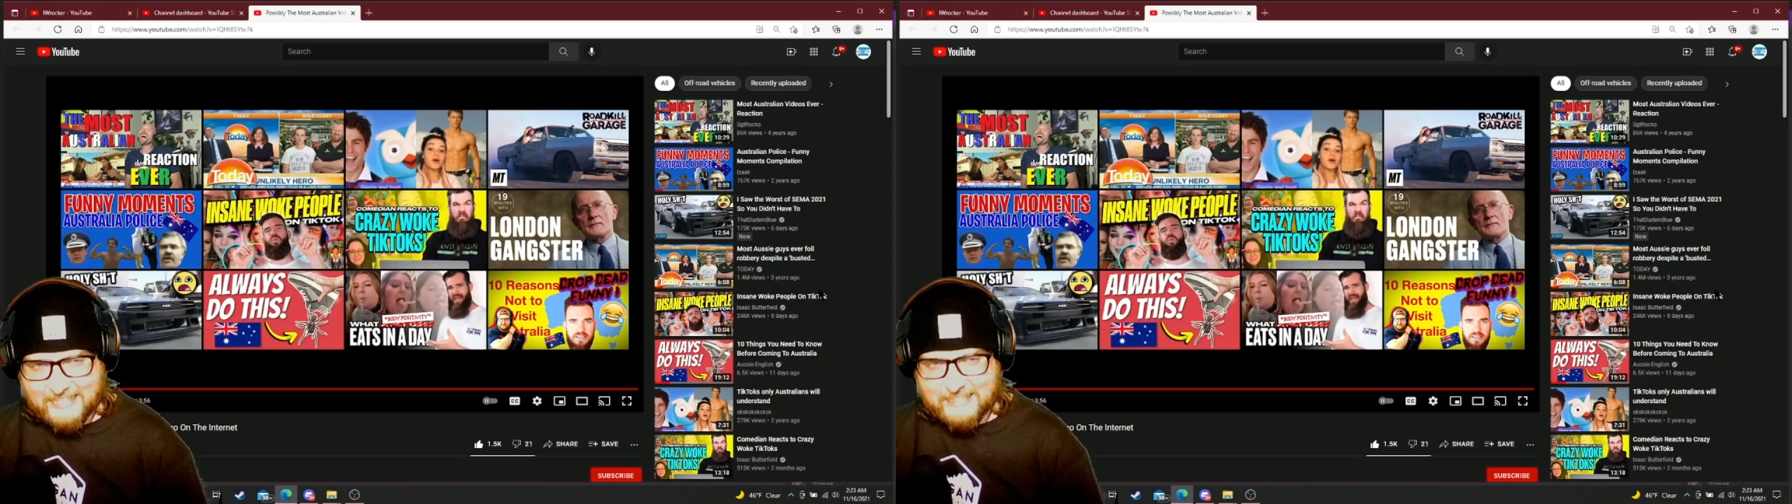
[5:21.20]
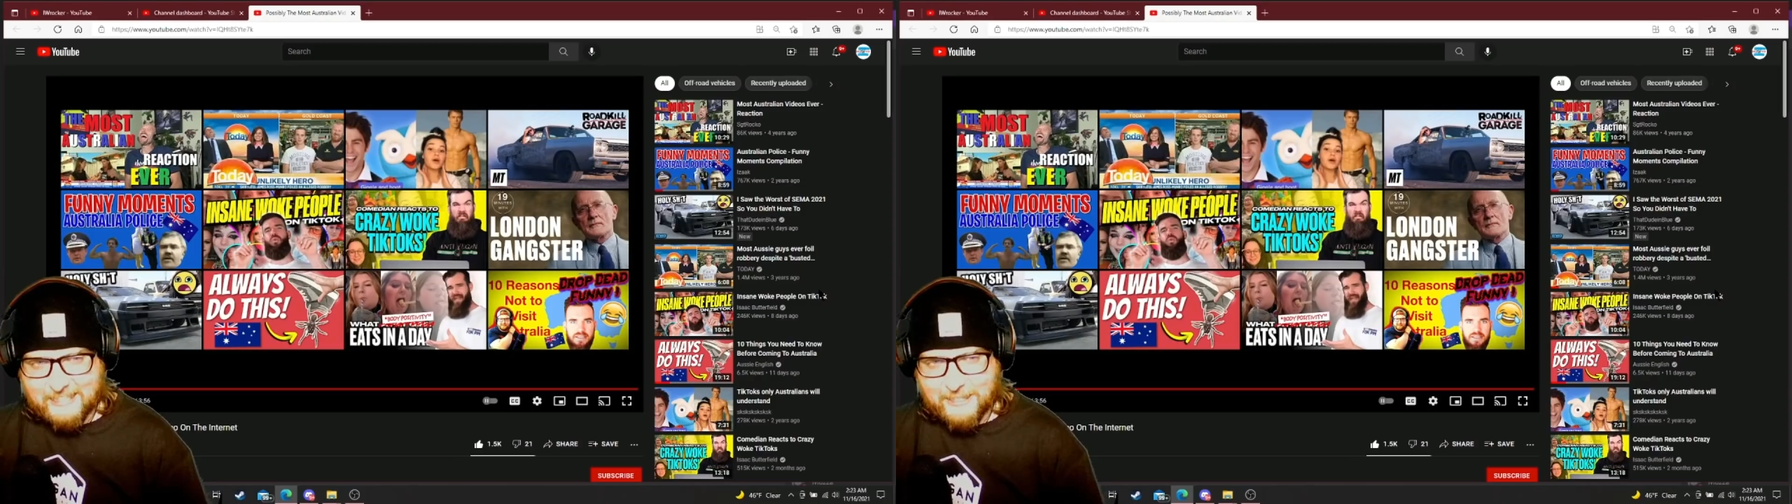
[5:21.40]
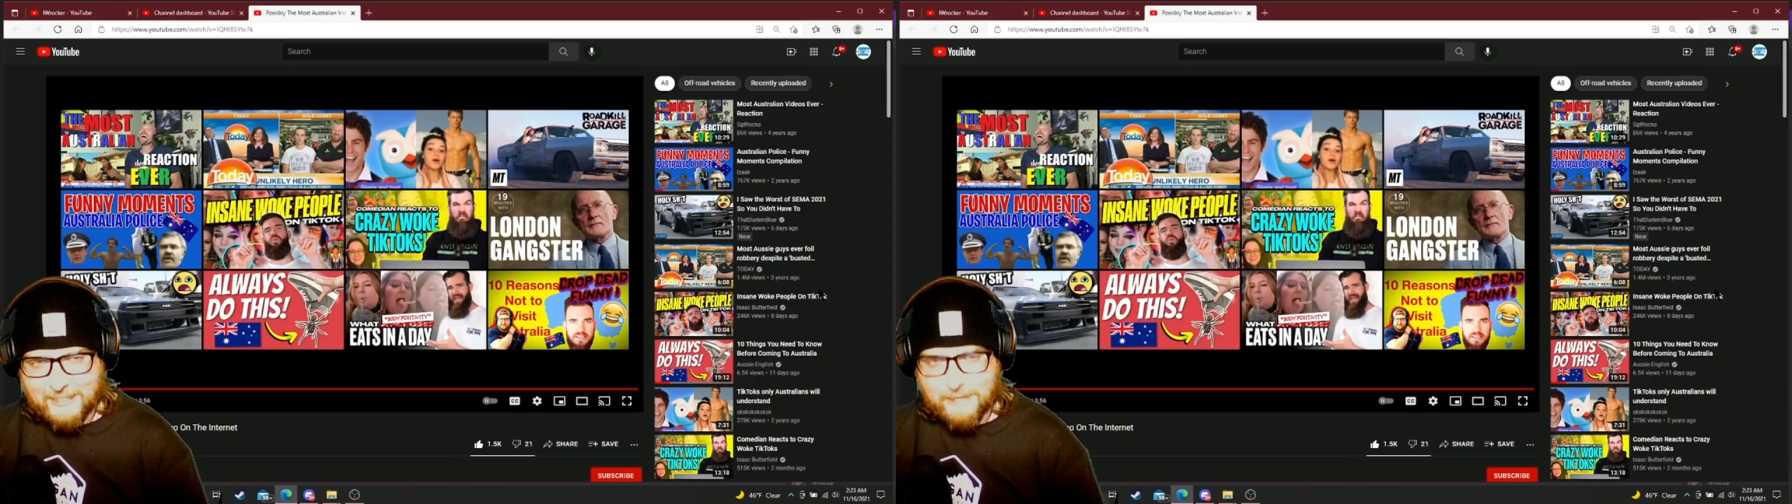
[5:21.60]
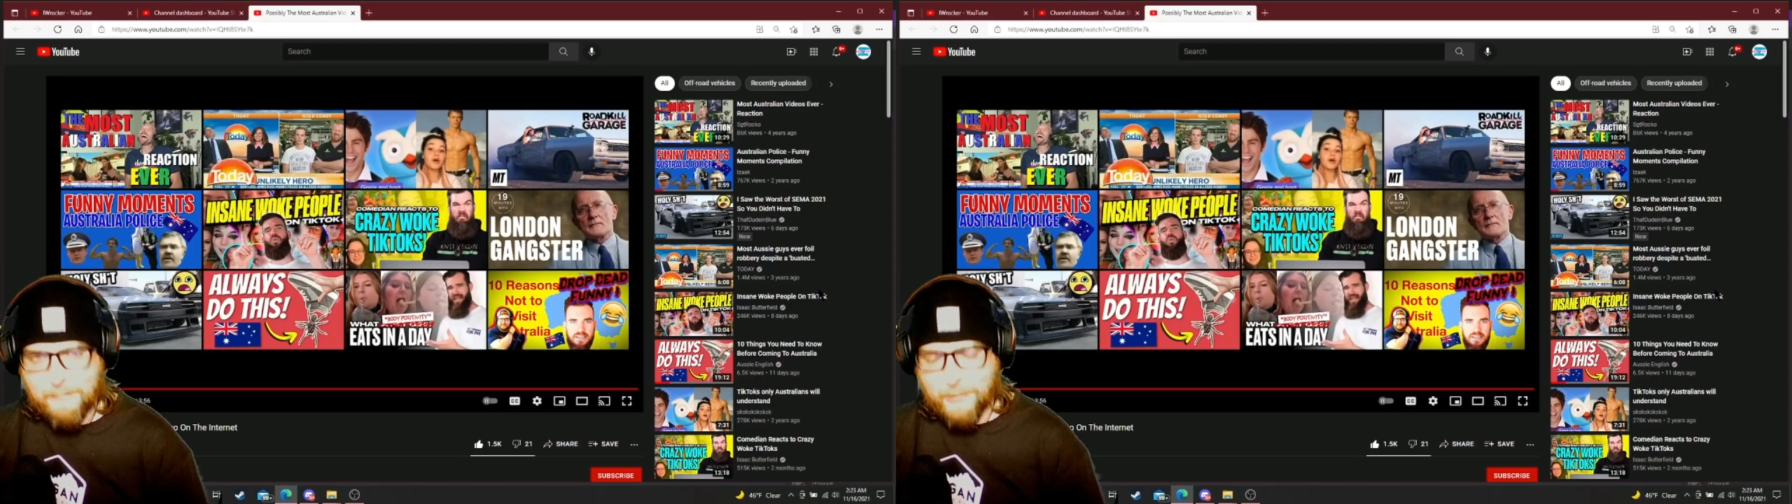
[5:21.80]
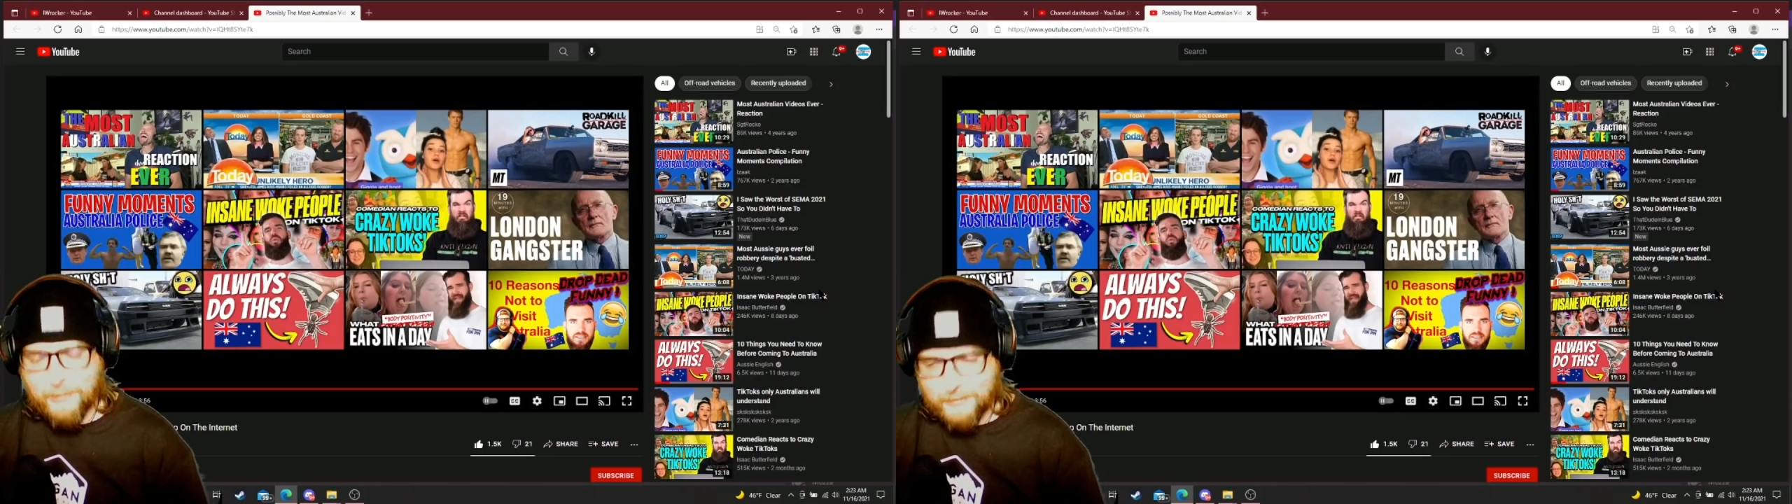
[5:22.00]
to get their
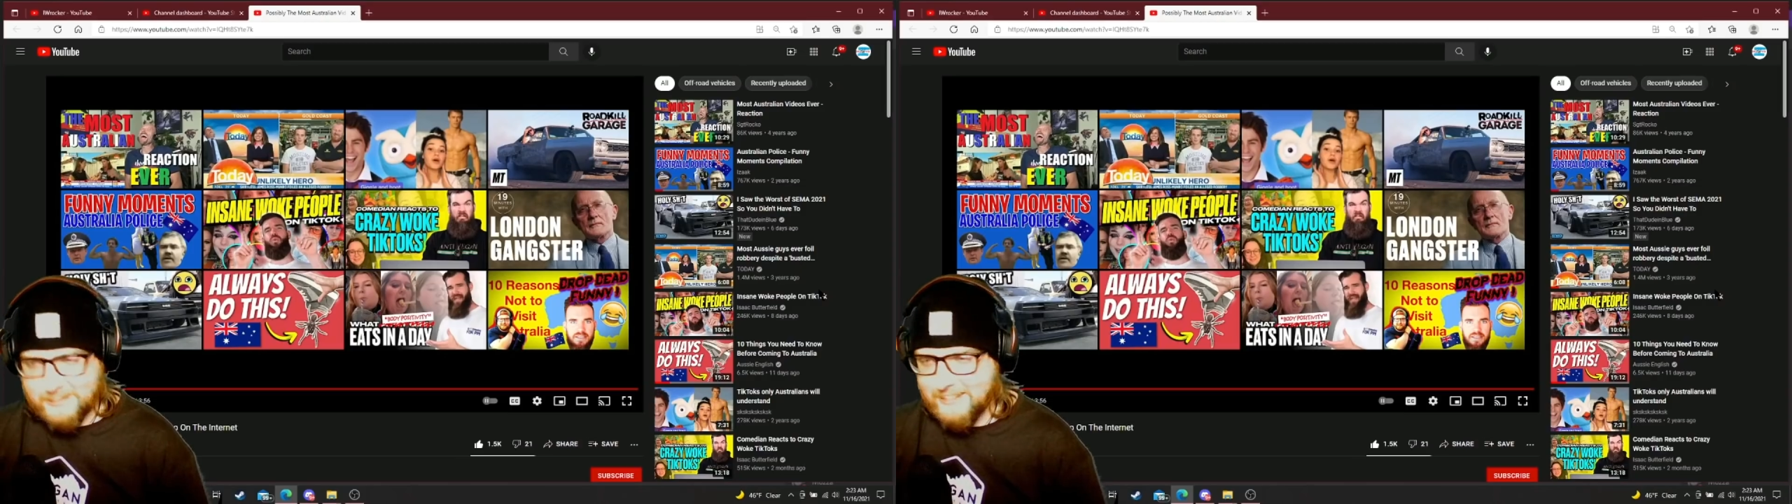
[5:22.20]
boot